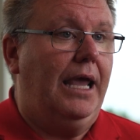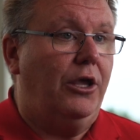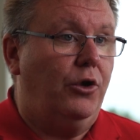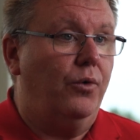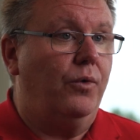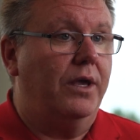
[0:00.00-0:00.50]

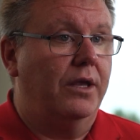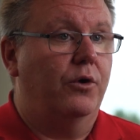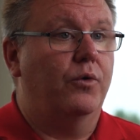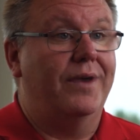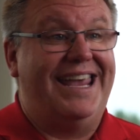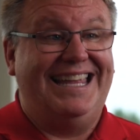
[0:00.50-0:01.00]
You can
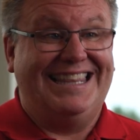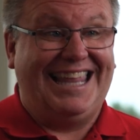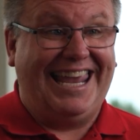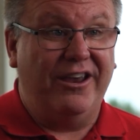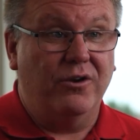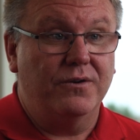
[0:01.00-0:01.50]
create
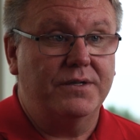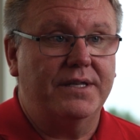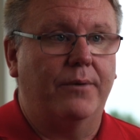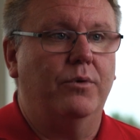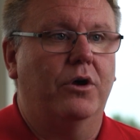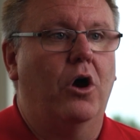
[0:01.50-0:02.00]
layers
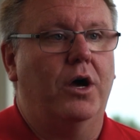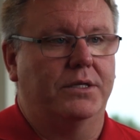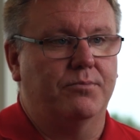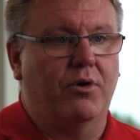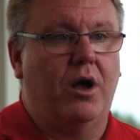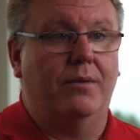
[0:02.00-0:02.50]
that will cause
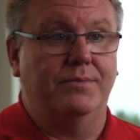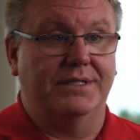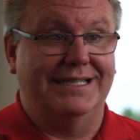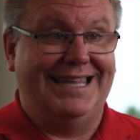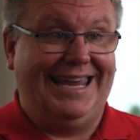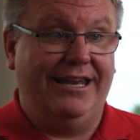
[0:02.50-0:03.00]

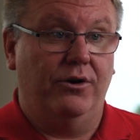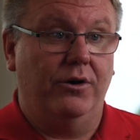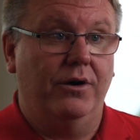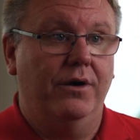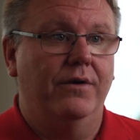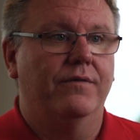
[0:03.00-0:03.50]
problems
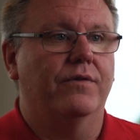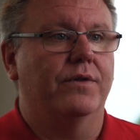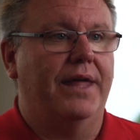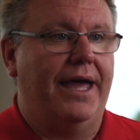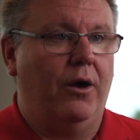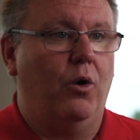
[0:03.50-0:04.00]
later for
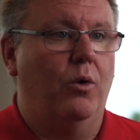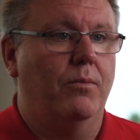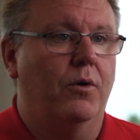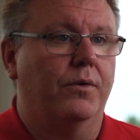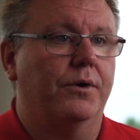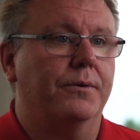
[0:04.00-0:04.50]
that
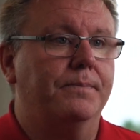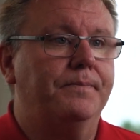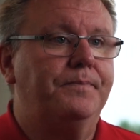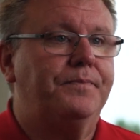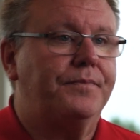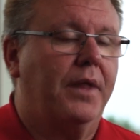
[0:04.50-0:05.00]
homeowner.
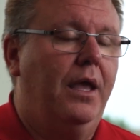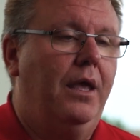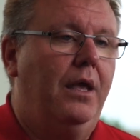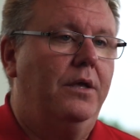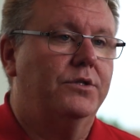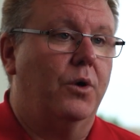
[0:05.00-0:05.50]

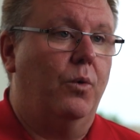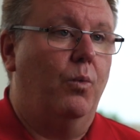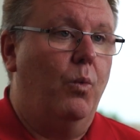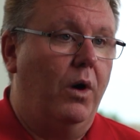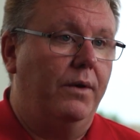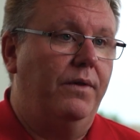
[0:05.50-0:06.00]
So
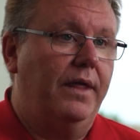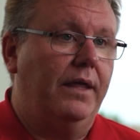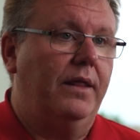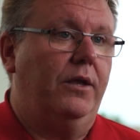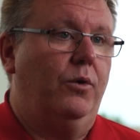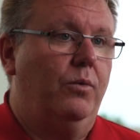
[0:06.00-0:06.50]
one
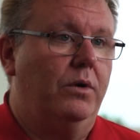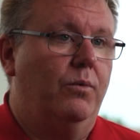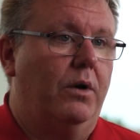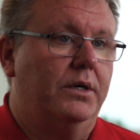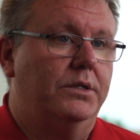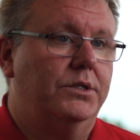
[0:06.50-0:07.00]
thing that you would
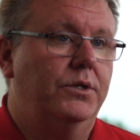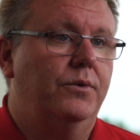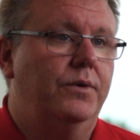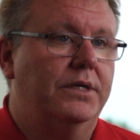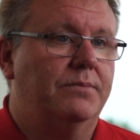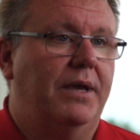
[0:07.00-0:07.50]
want to
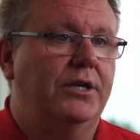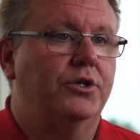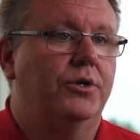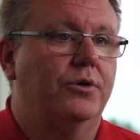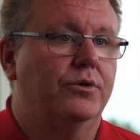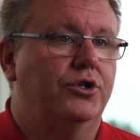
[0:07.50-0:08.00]
do is make
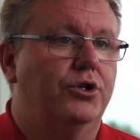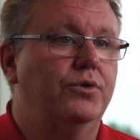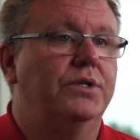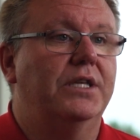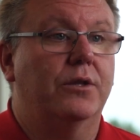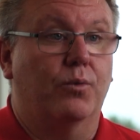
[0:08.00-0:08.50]
sure you're
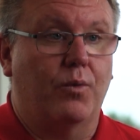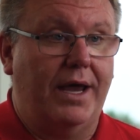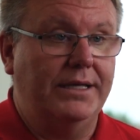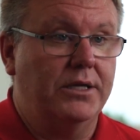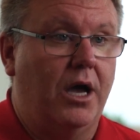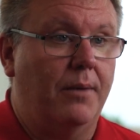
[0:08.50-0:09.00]
choosing the
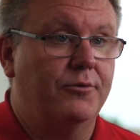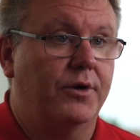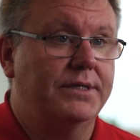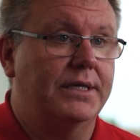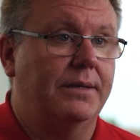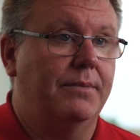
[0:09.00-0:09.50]
right top
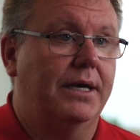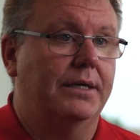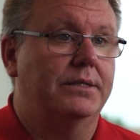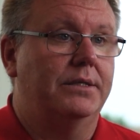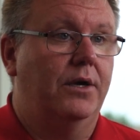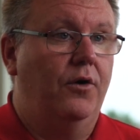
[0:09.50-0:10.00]
dressing
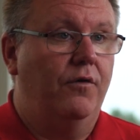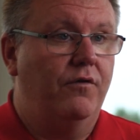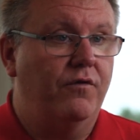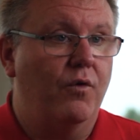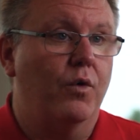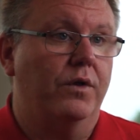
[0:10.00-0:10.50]
mix
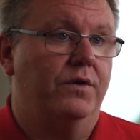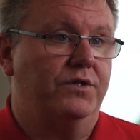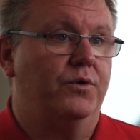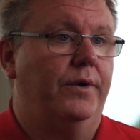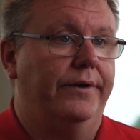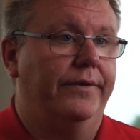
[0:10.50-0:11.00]
for the
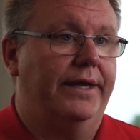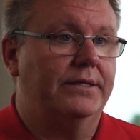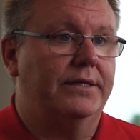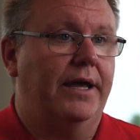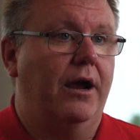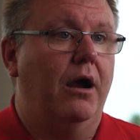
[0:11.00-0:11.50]
soil
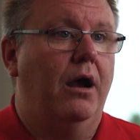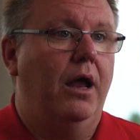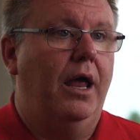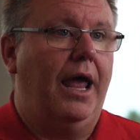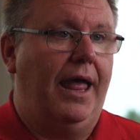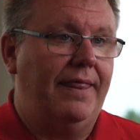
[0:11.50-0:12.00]
that's there,
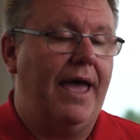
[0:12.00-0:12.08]
and